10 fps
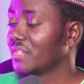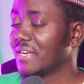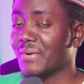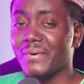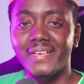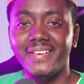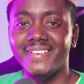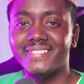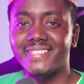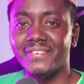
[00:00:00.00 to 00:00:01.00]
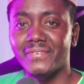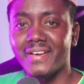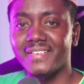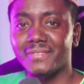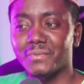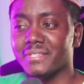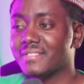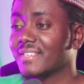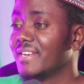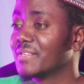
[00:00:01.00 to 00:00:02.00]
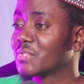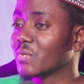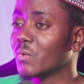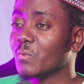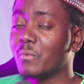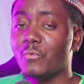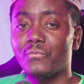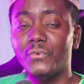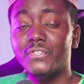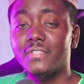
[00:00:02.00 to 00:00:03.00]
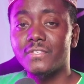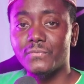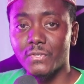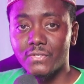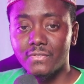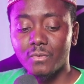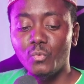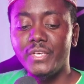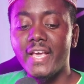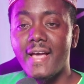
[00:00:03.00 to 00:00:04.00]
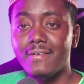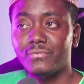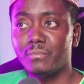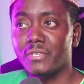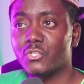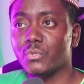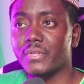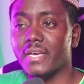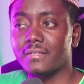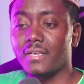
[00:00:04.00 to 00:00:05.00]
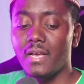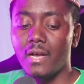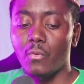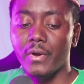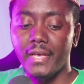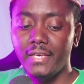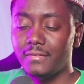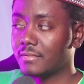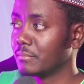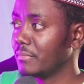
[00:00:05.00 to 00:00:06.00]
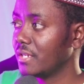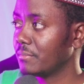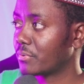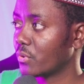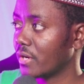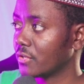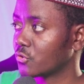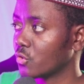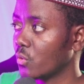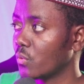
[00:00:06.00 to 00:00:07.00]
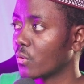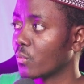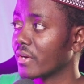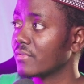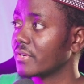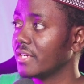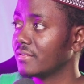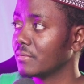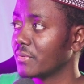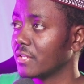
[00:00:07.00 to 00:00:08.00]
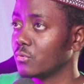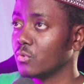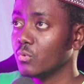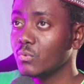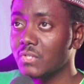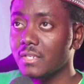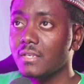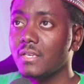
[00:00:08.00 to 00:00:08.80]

Okay, let's get right into it. So first things first, we have to make sure that our ATEM Mini Pro ISO, or whatever ATEM that you're using,